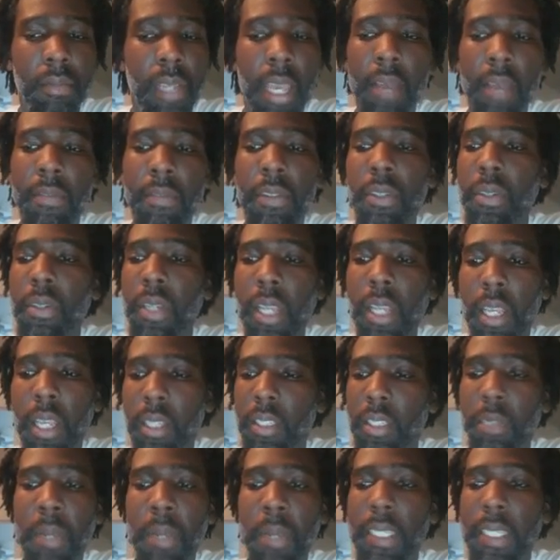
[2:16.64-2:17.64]
ever,
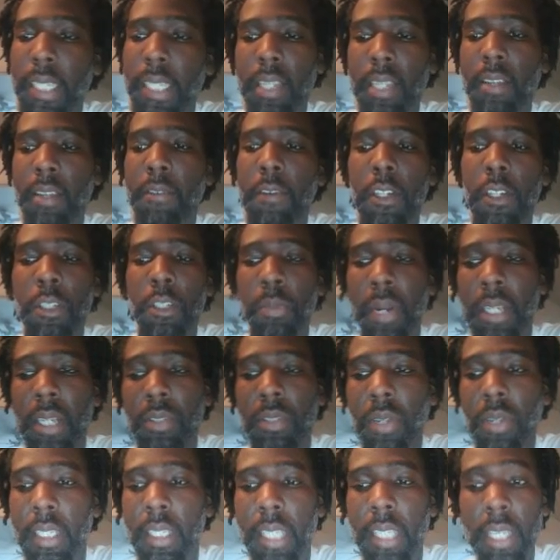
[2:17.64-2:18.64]
especially in your first
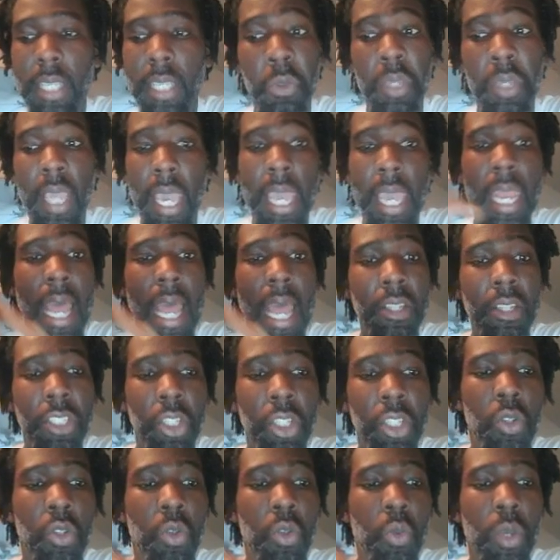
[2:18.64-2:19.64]
press release. And you can. I'll
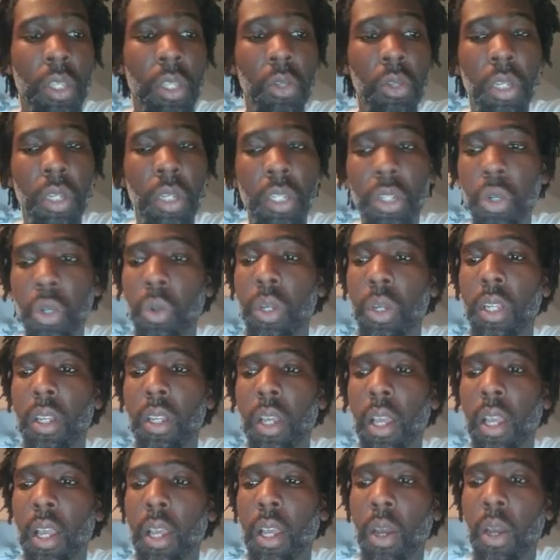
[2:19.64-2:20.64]
show you when you can do it.
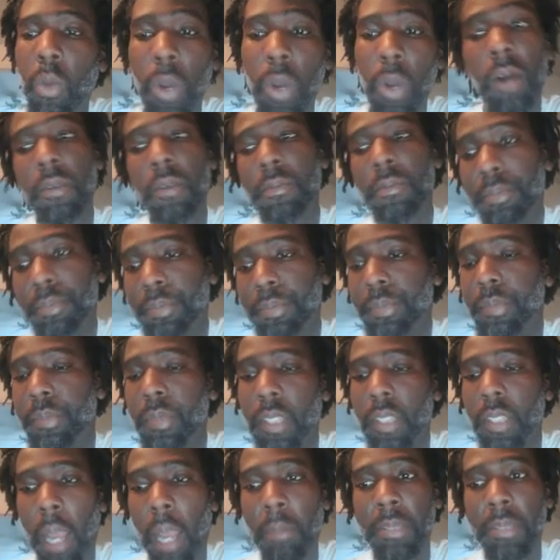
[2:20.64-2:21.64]
Well,
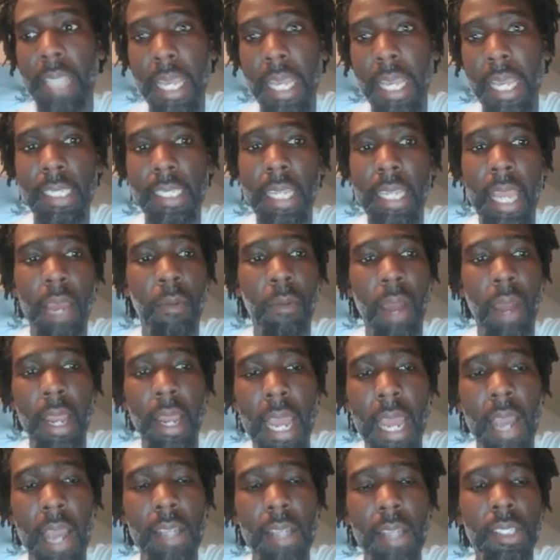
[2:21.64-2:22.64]
I'm testing that
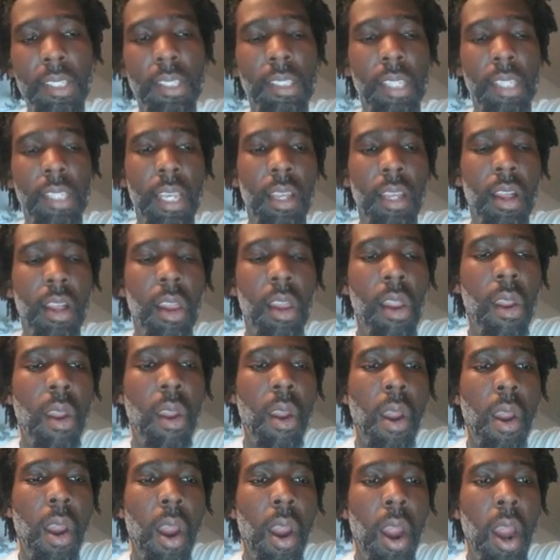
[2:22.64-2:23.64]
right now, I should say.
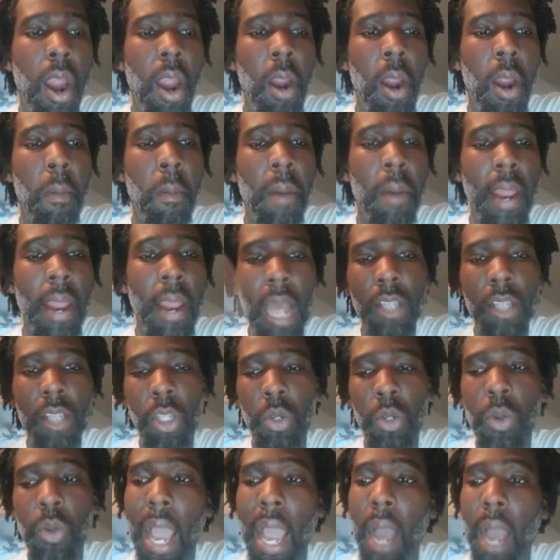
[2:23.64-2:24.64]
And I'll
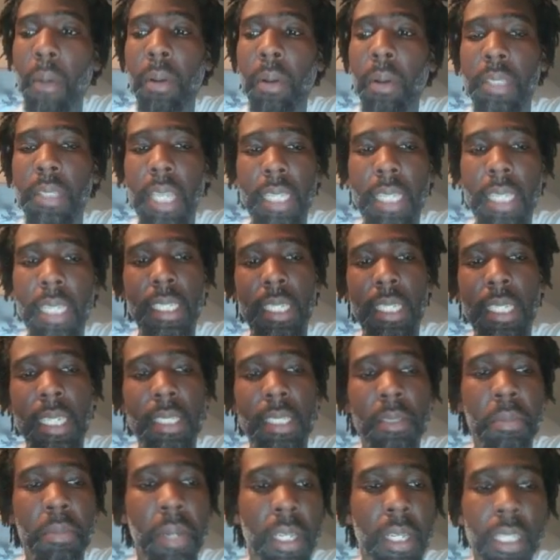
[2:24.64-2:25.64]
show you how I'm testing
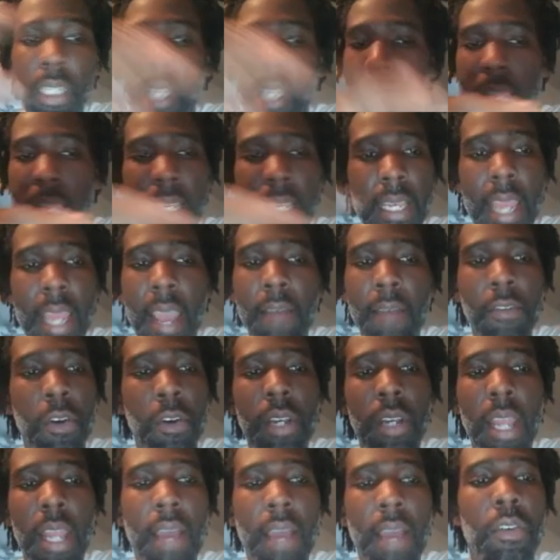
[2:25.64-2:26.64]
this. But I
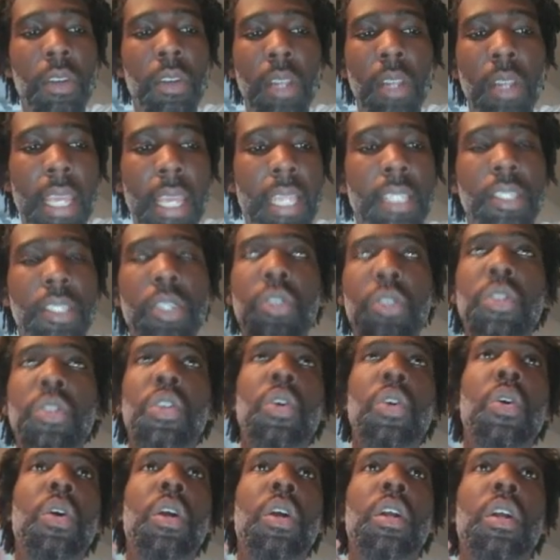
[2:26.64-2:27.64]
never link to
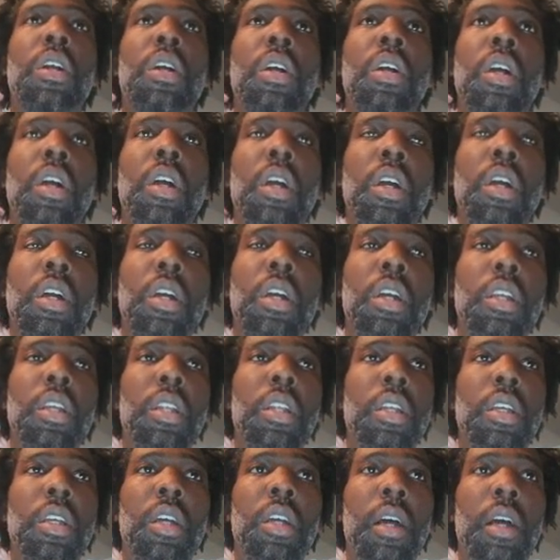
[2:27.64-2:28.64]
your,
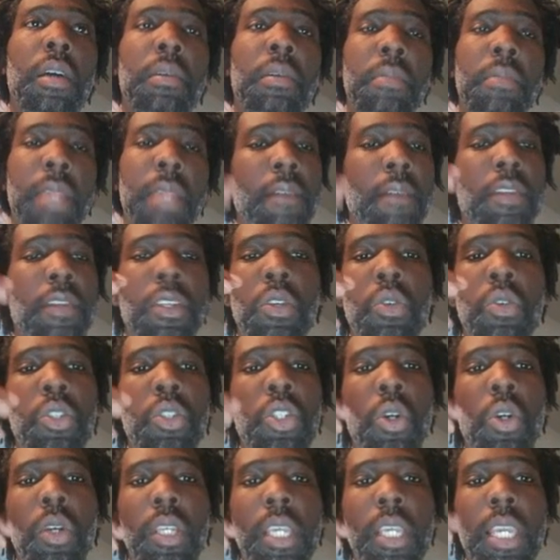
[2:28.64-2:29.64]
never
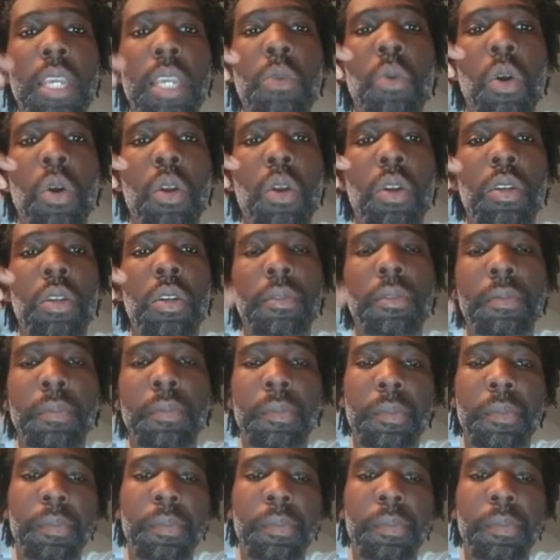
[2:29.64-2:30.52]
use your keyword,